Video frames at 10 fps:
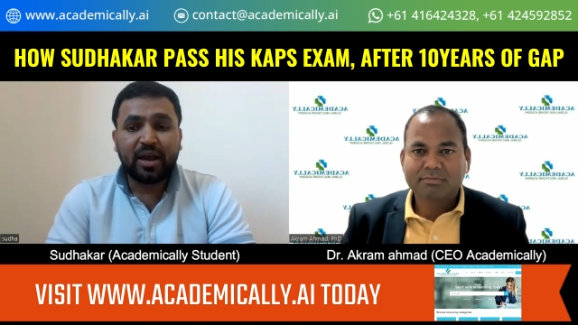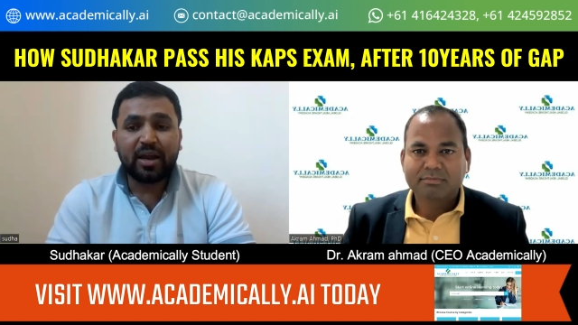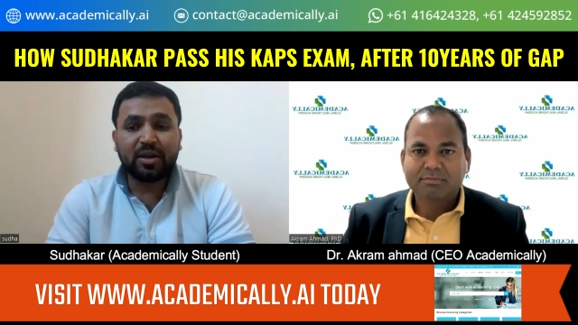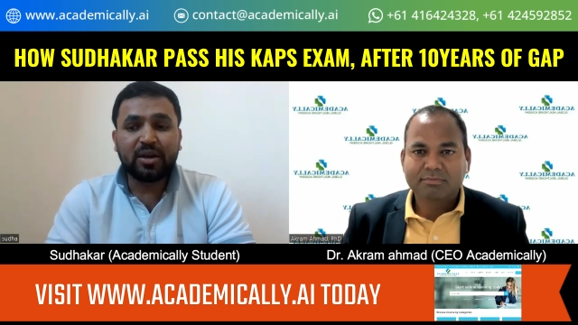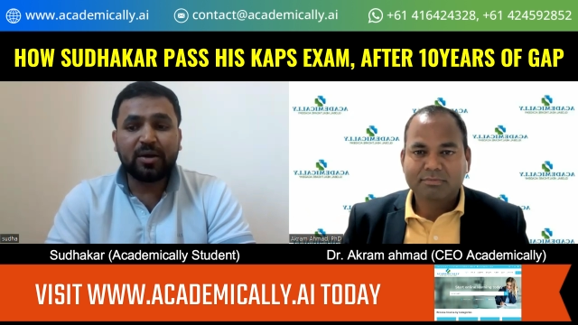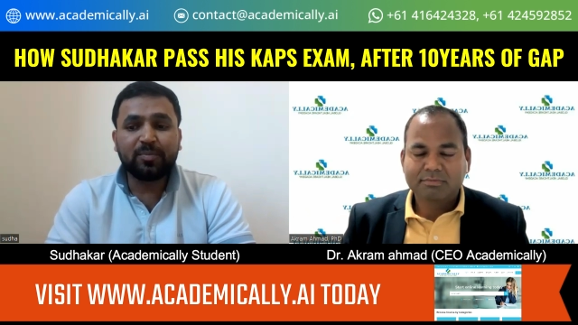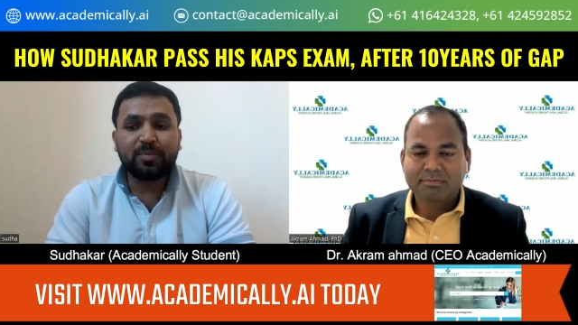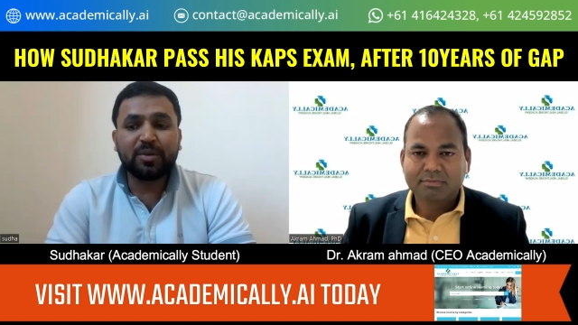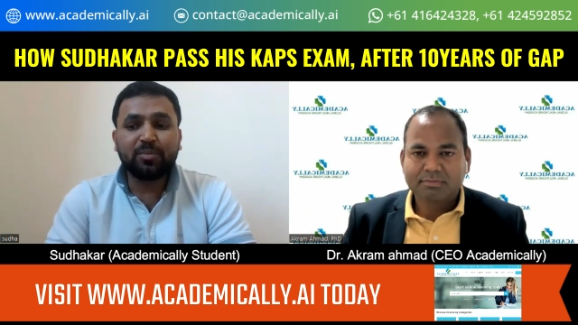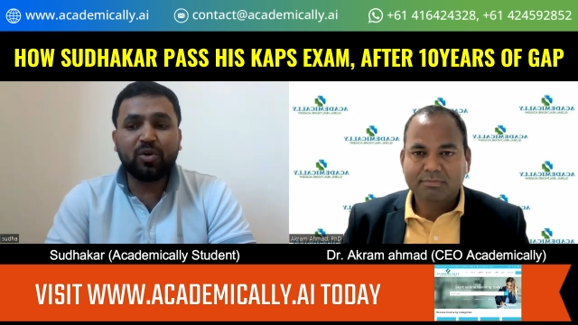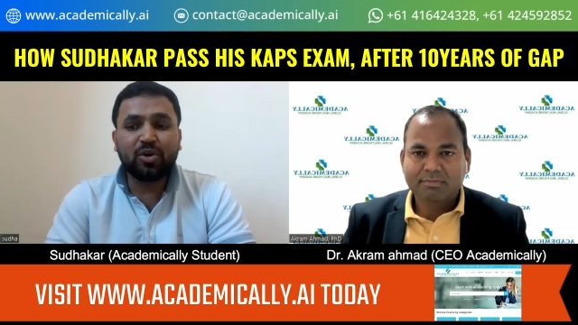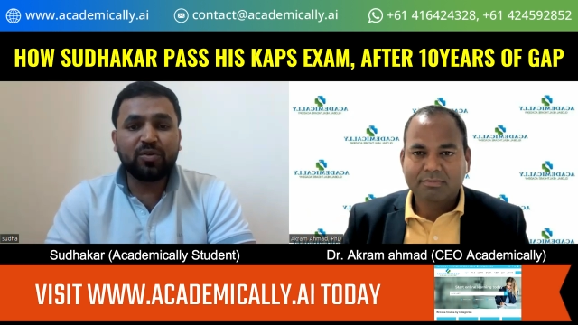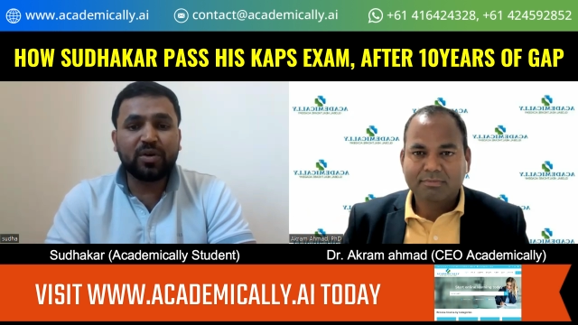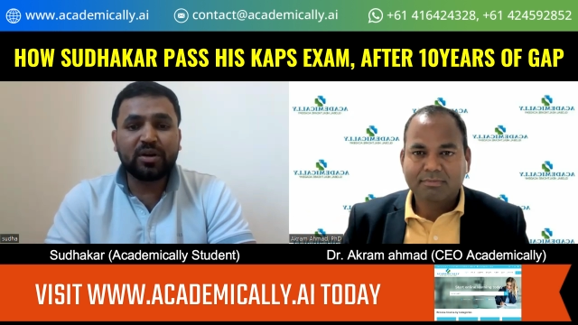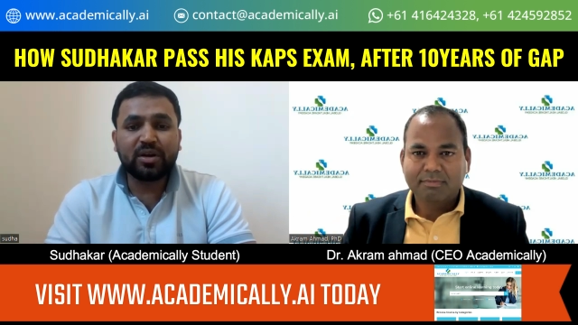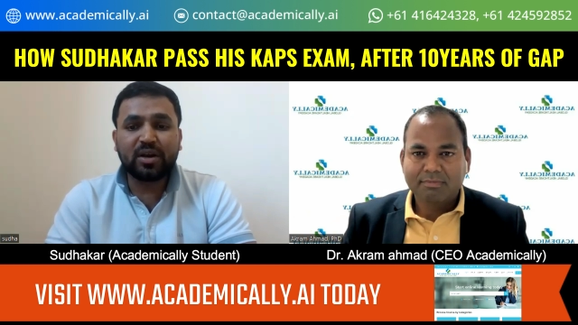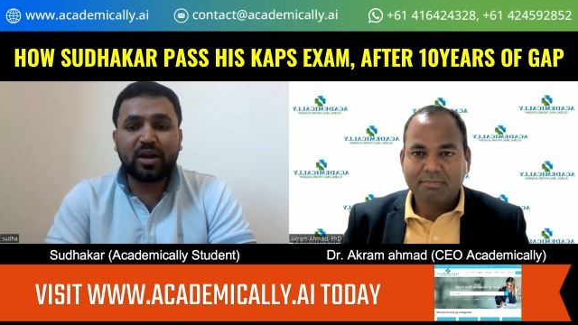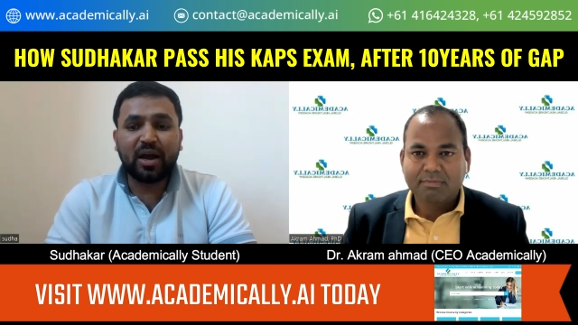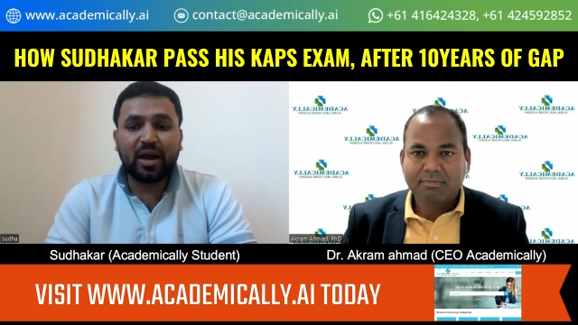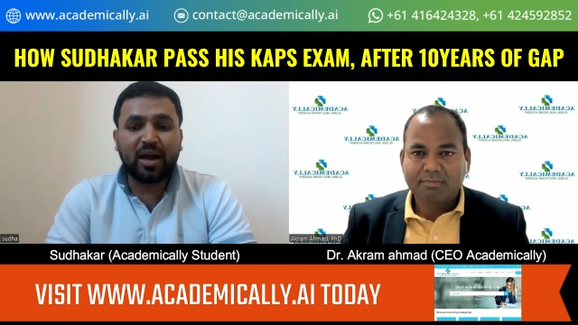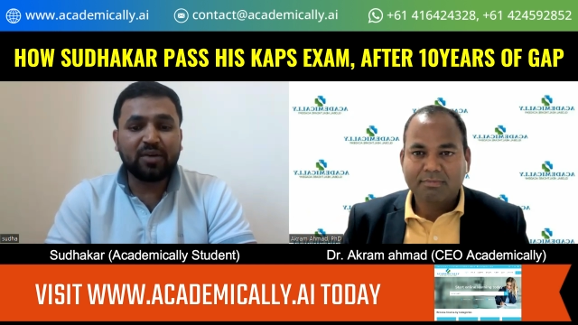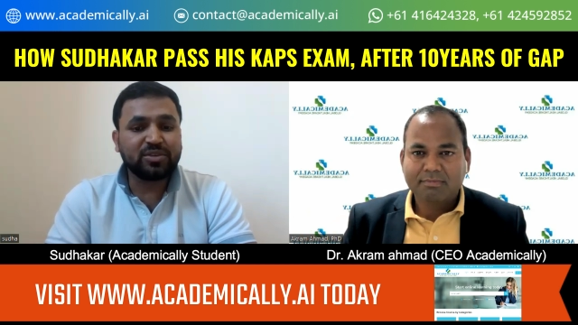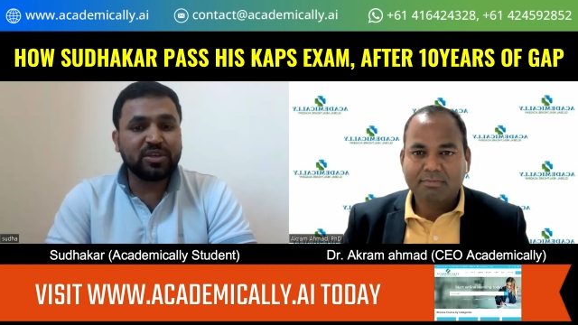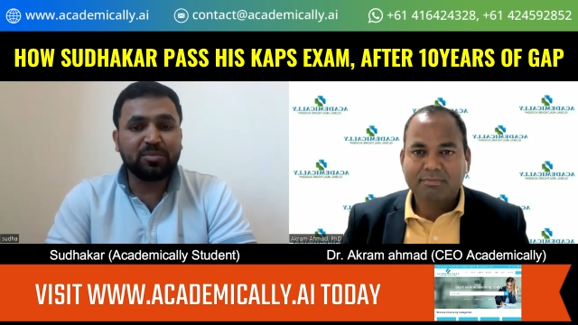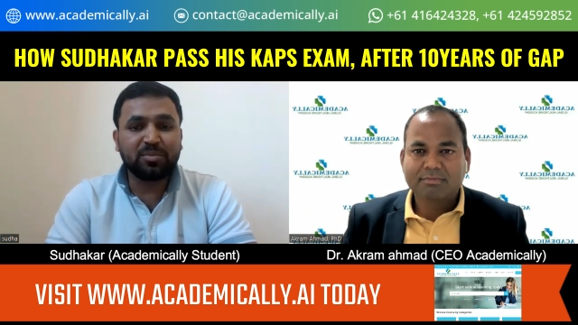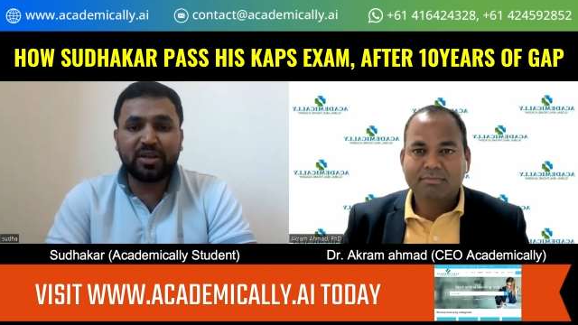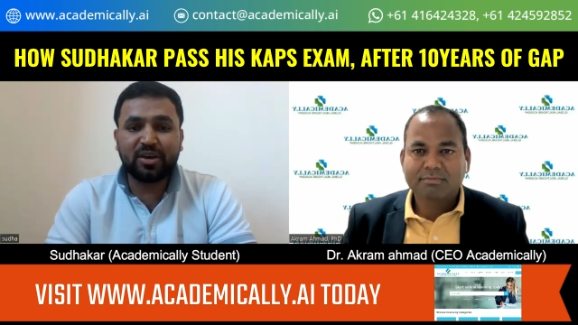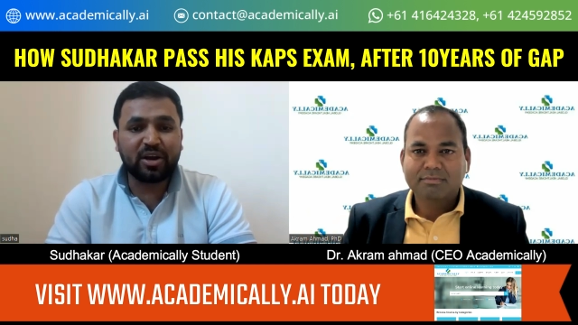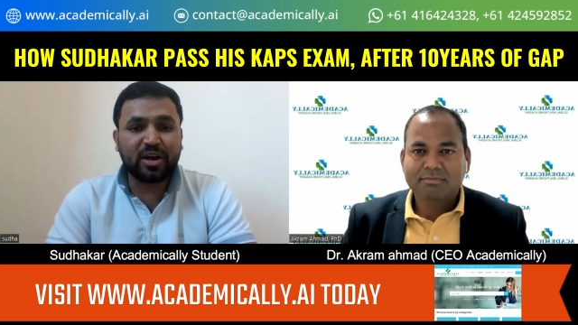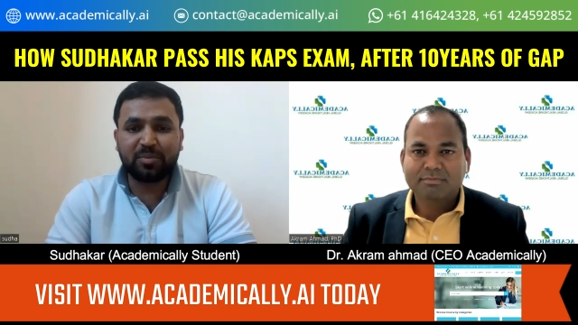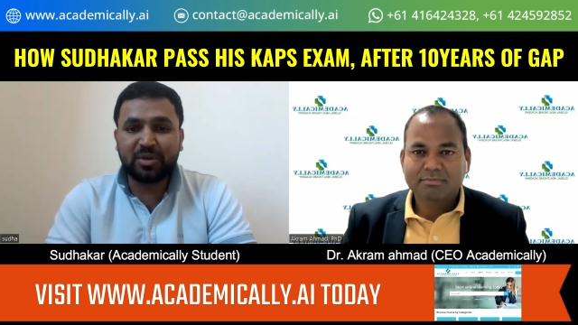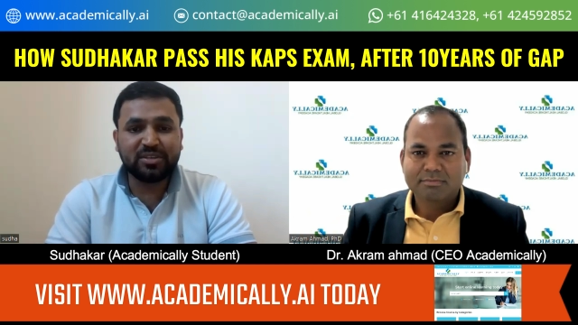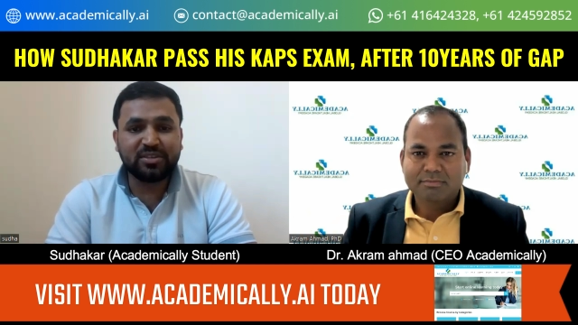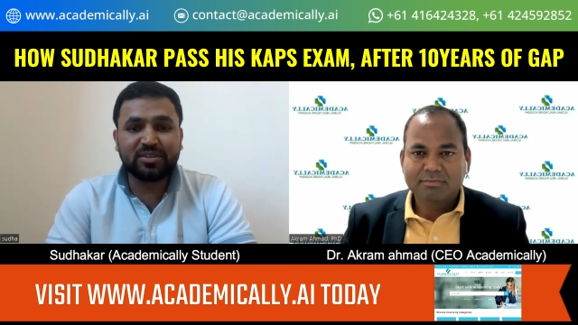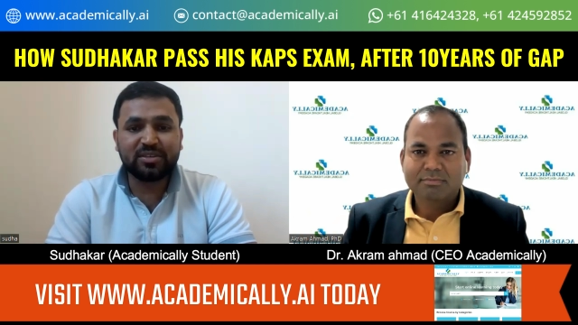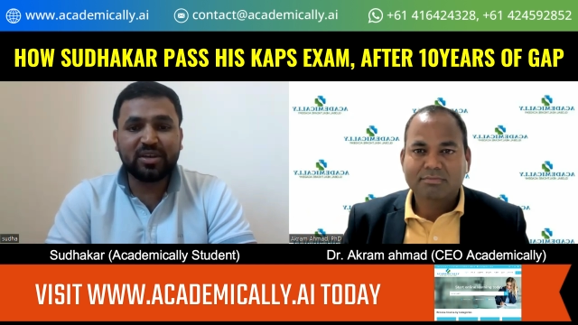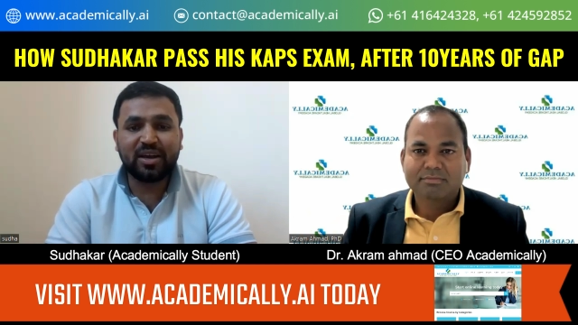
Speaker 1: and uh, the moreover, I have seen many academies,